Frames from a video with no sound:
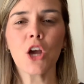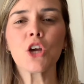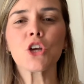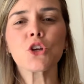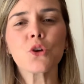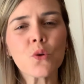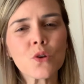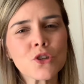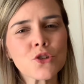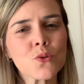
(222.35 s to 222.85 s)

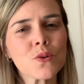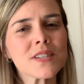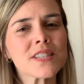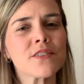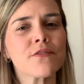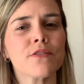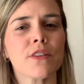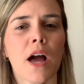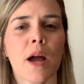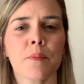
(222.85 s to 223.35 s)
Your choice
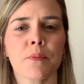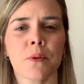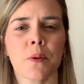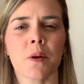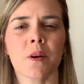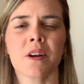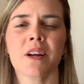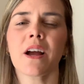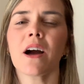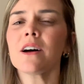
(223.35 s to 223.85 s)
of
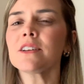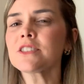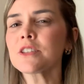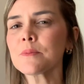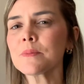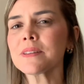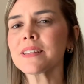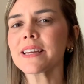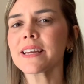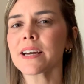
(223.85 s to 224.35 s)
library
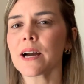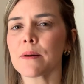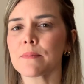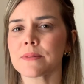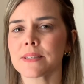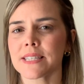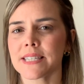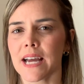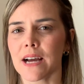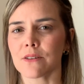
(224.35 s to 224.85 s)
ultimately
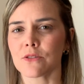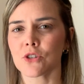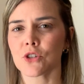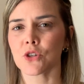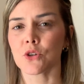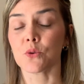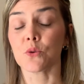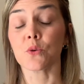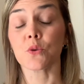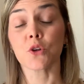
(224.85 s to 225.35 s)
comes down
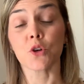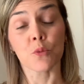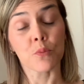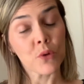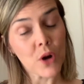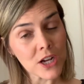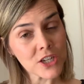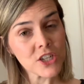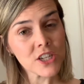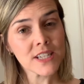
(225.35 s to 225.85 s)
to your
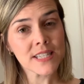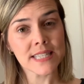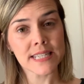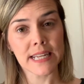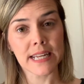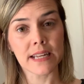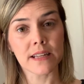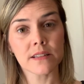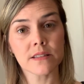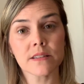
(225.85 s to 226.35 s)
project's
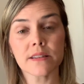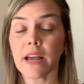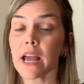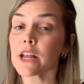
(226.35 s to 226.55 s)
needs